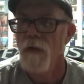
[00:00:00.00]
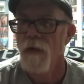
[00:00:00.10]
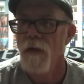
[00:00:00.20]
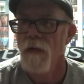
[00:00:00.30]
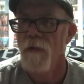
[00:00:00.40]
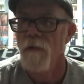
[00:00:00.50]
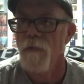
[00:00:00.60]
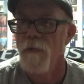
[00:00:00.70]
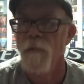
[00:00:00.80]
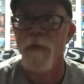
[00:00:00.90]

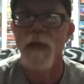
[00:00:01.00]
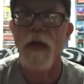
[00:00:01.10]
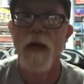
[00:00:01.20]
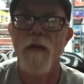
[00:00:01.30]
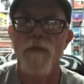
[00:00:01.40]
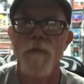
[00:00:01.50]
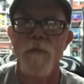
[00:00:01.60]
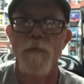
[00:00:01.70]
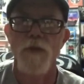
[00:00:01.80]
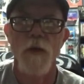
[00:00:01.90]
the big guy
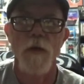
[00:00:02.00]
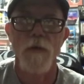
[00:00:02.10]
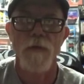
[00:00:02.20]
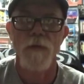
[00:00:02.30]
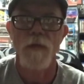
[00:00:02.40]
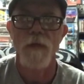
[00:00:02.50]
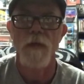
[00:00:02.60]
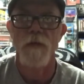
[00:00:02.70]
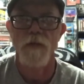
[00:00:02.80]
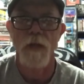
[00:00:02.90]
from Jaws,
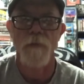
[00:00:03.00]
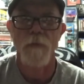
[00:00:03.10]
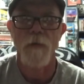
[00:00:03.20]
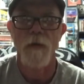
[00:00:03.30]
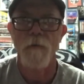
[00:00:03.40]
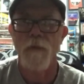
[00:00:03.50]
the James Bond